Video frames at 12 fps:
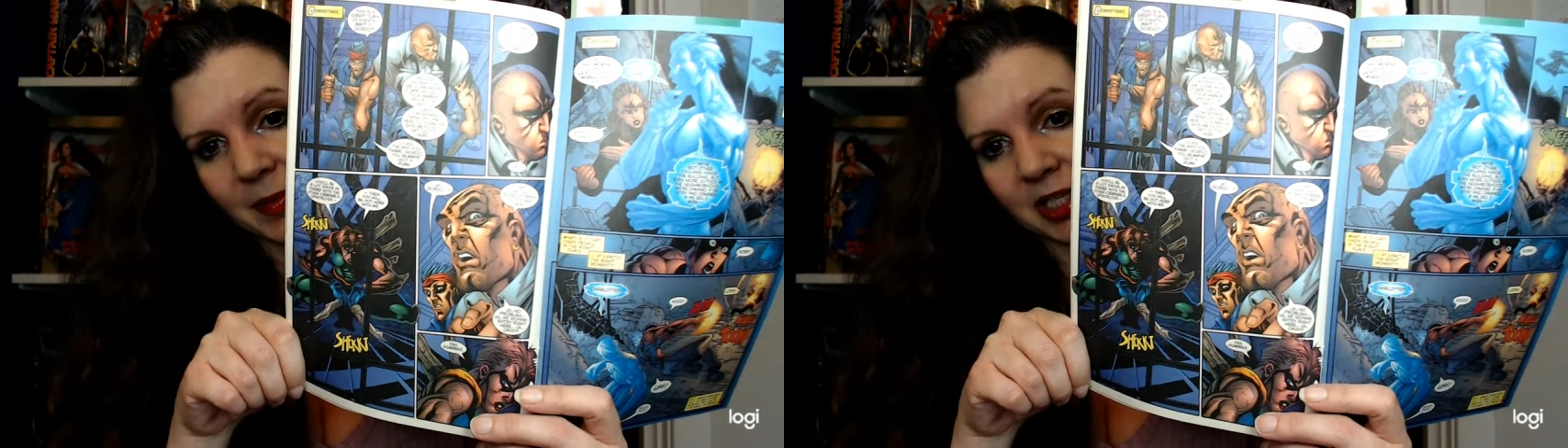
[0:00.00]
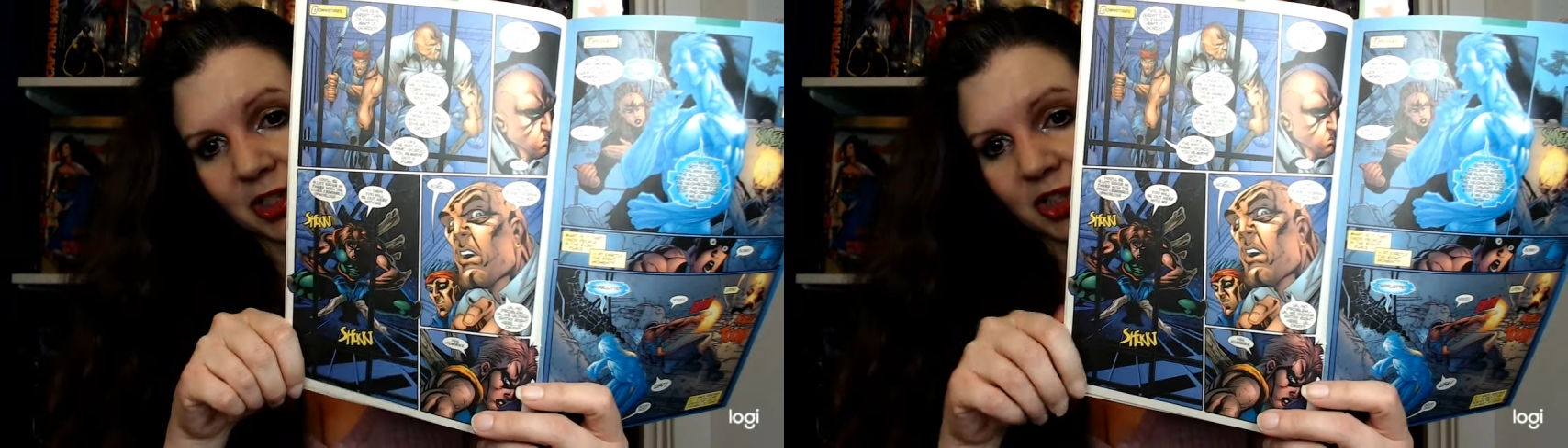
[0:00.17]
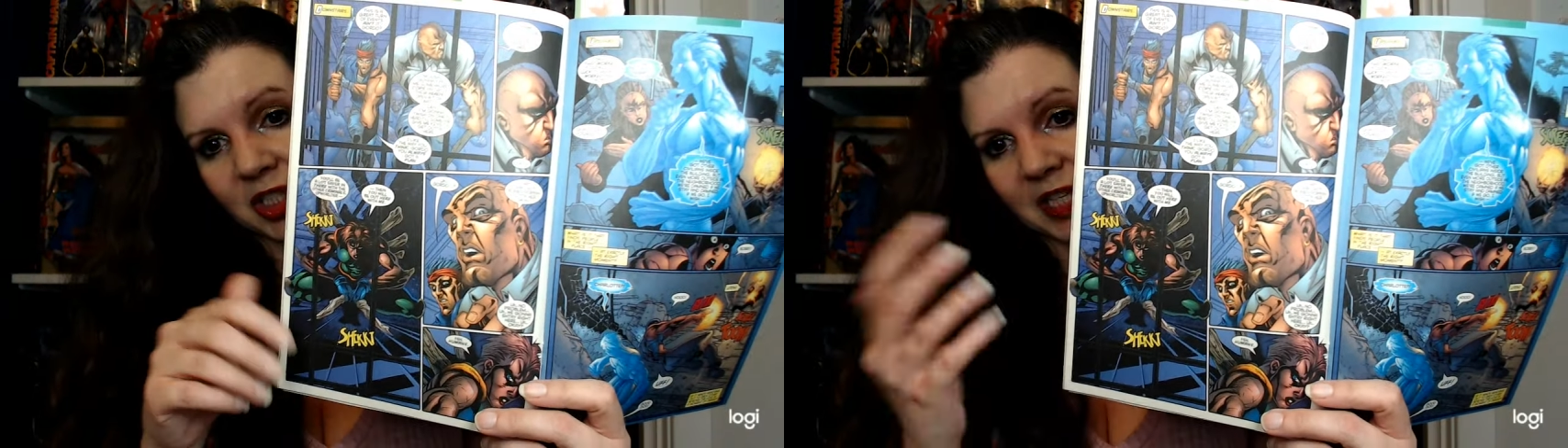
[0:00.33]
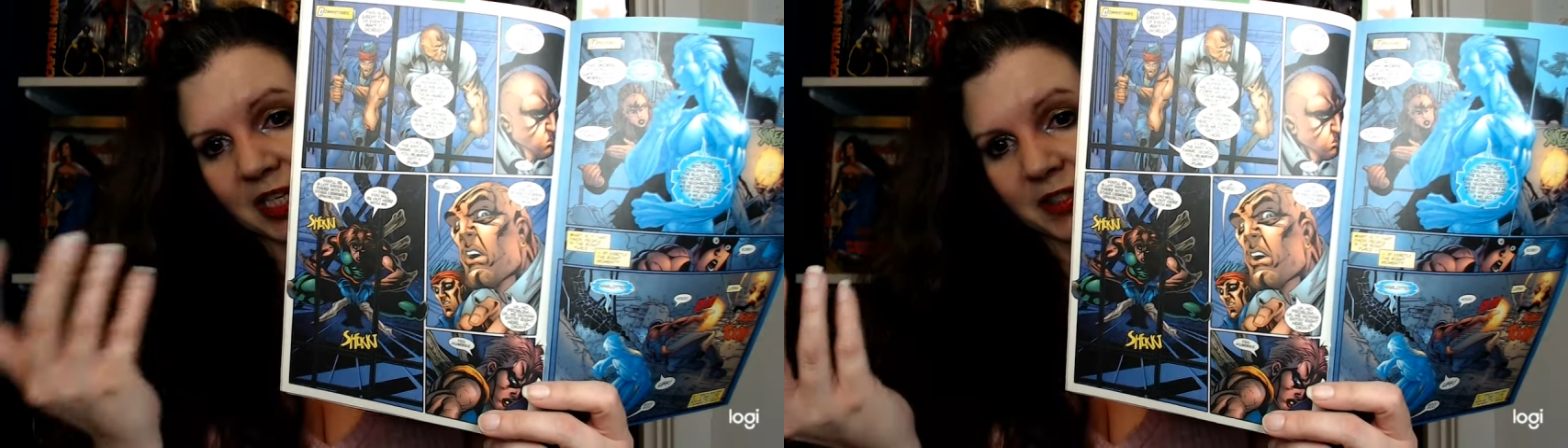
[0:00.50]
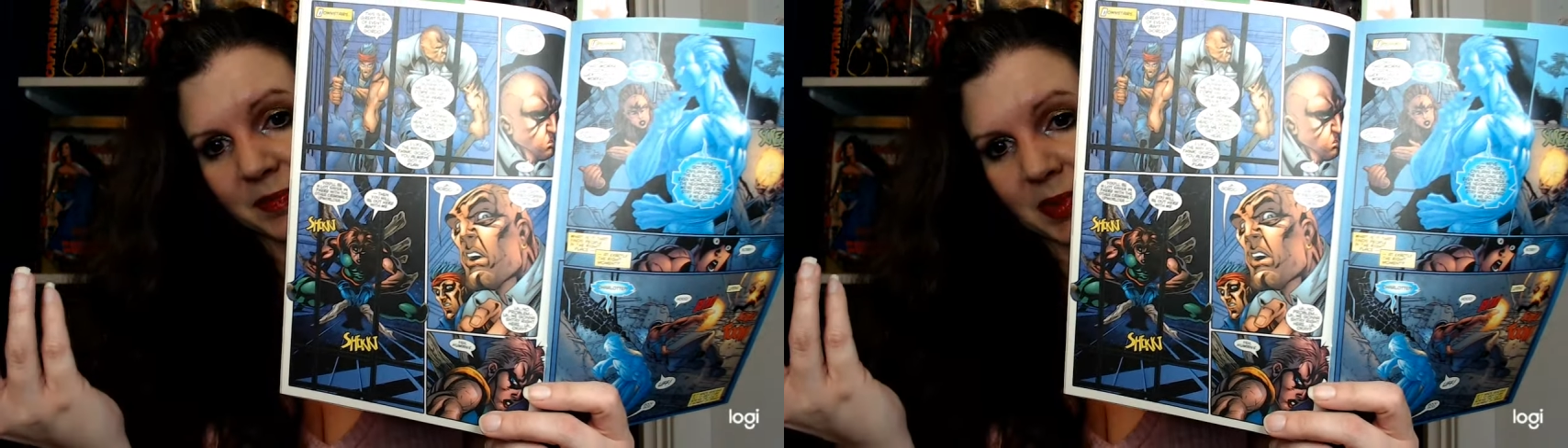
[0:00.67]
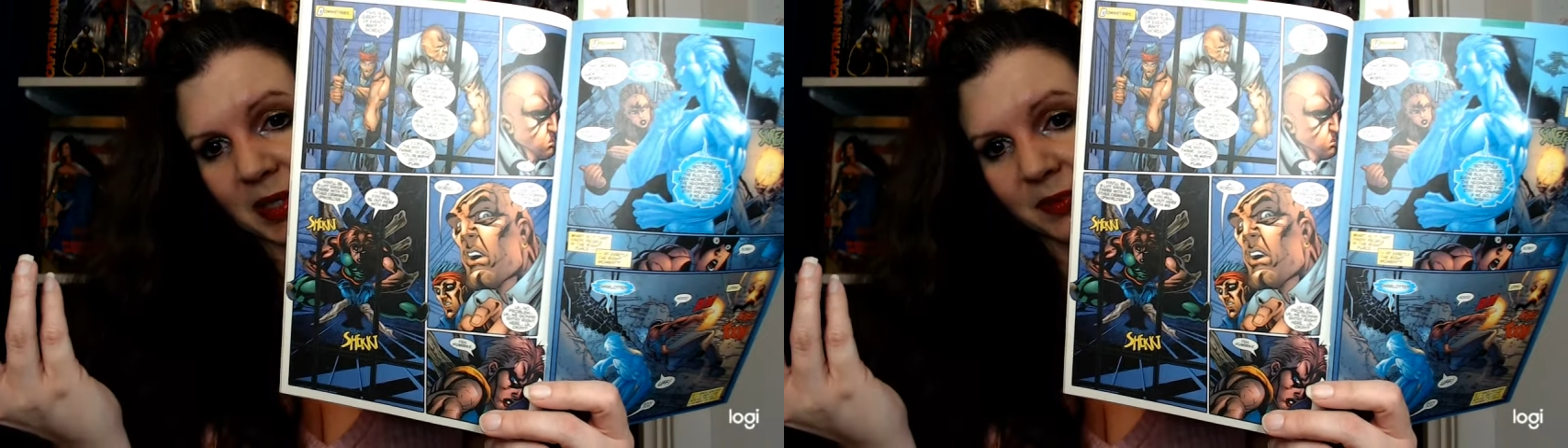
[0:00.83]
I mean, she
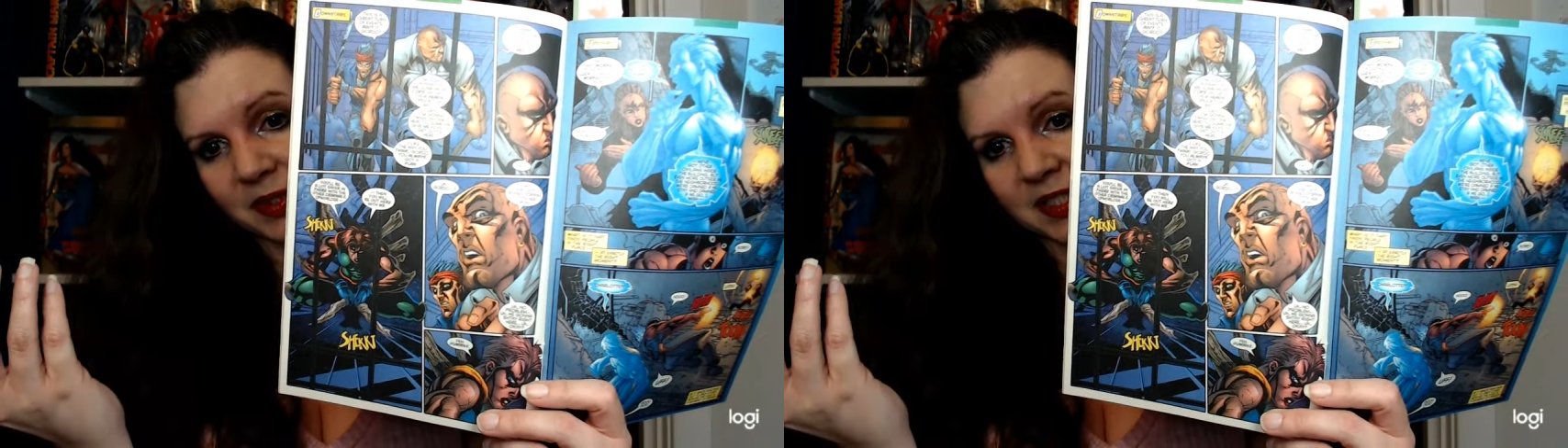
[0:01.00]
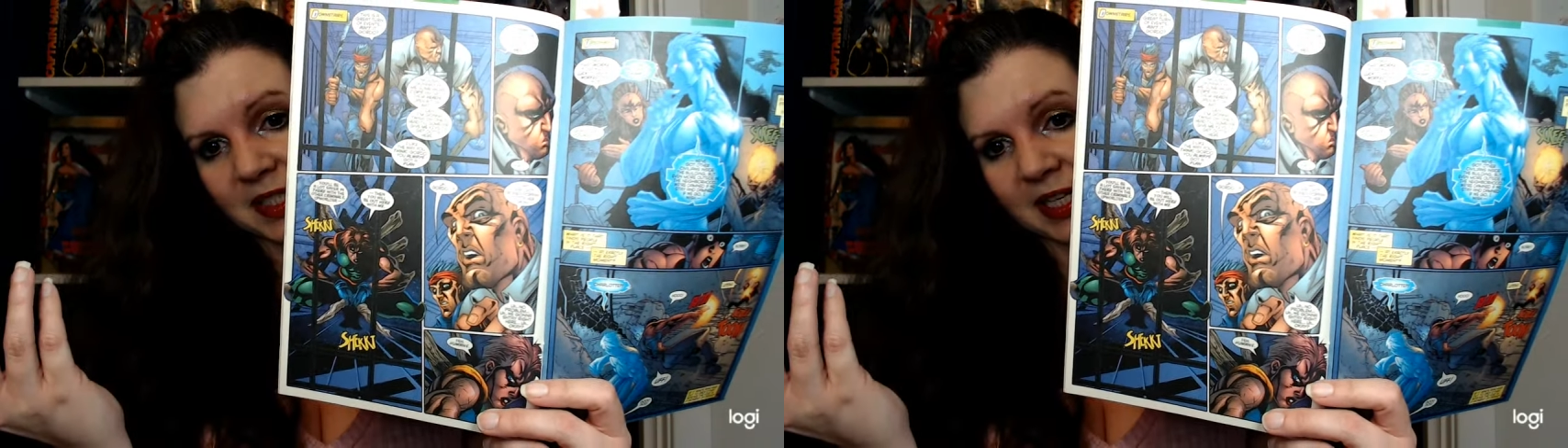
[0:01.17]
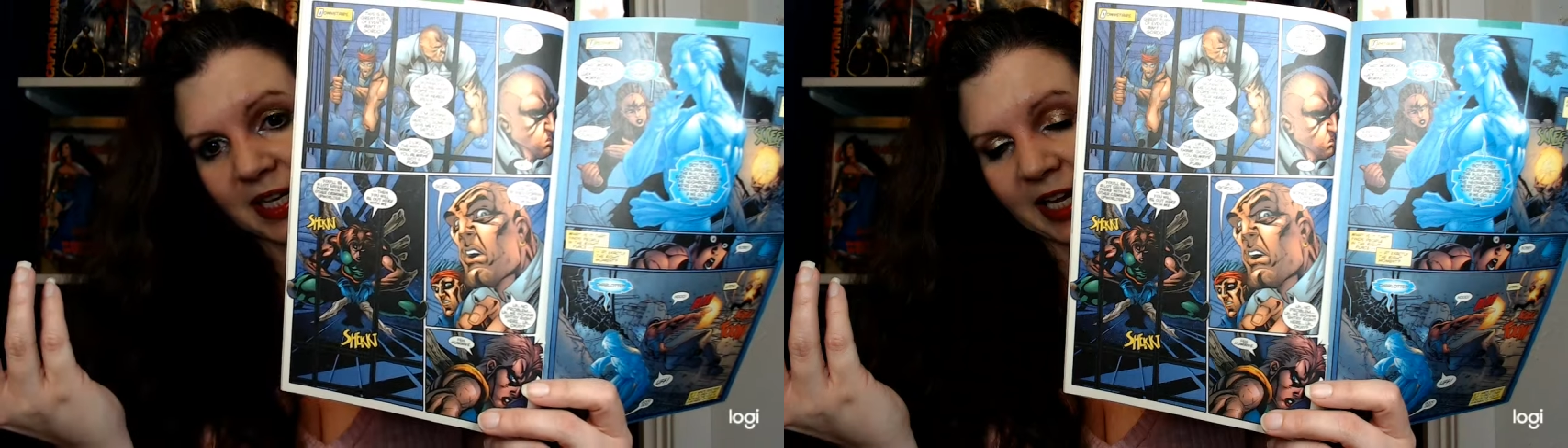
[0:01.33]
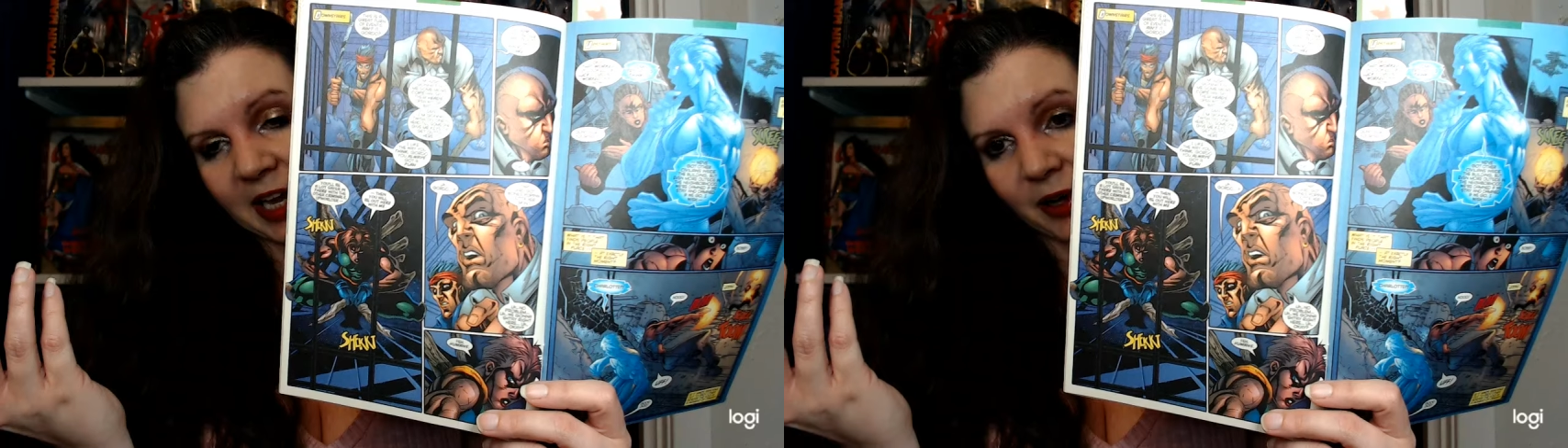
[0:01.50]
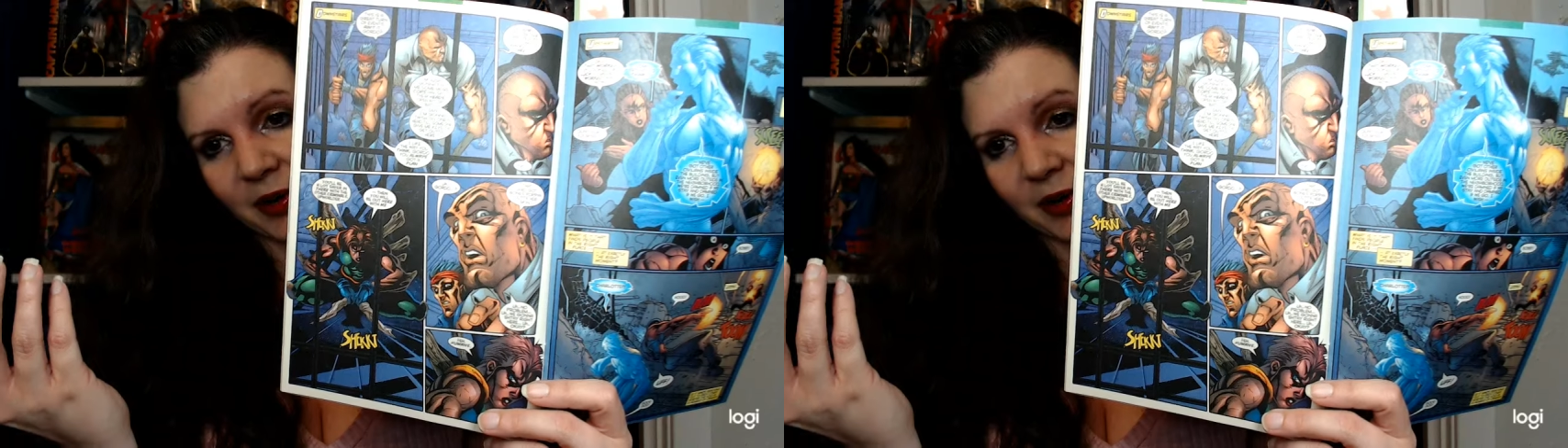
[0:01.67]
has bones sticking